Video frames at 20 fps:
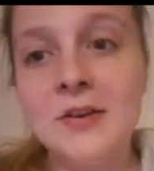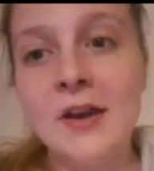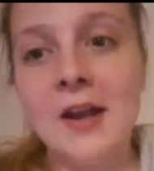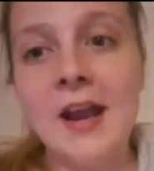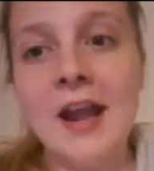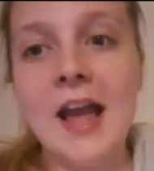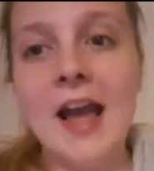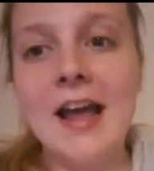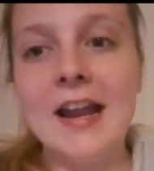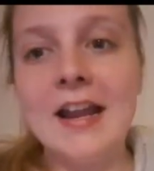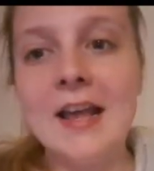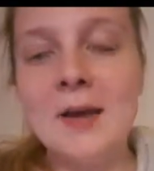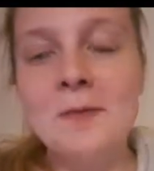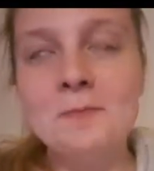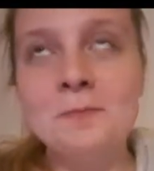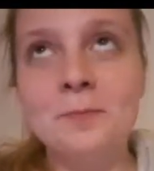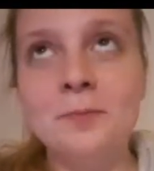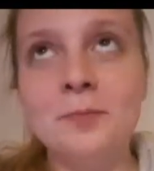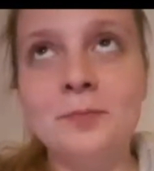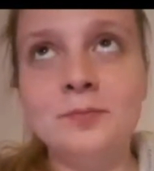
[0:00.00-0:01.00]
Sorry.
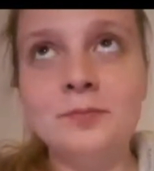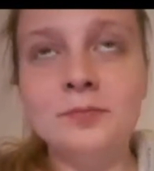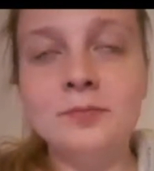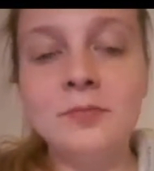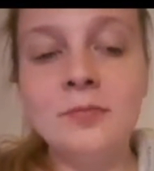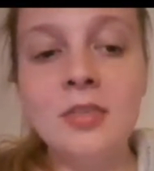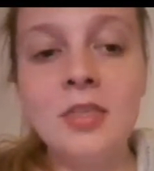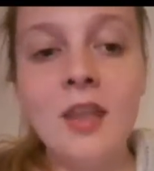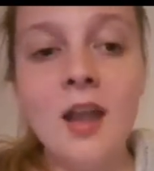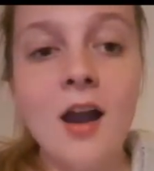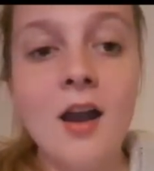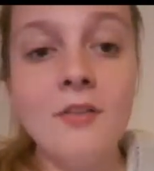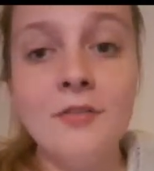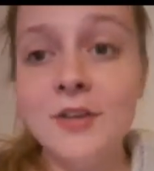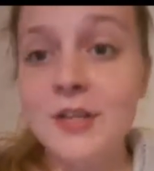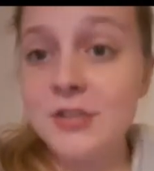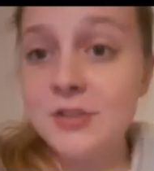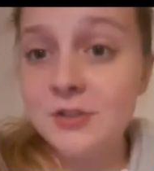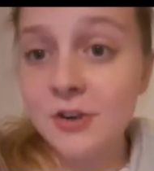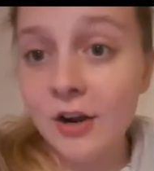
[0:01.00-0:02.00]
And
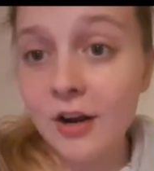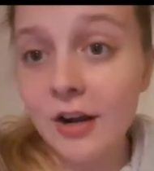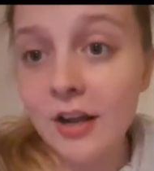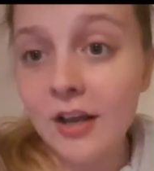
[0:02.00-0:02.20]
I finished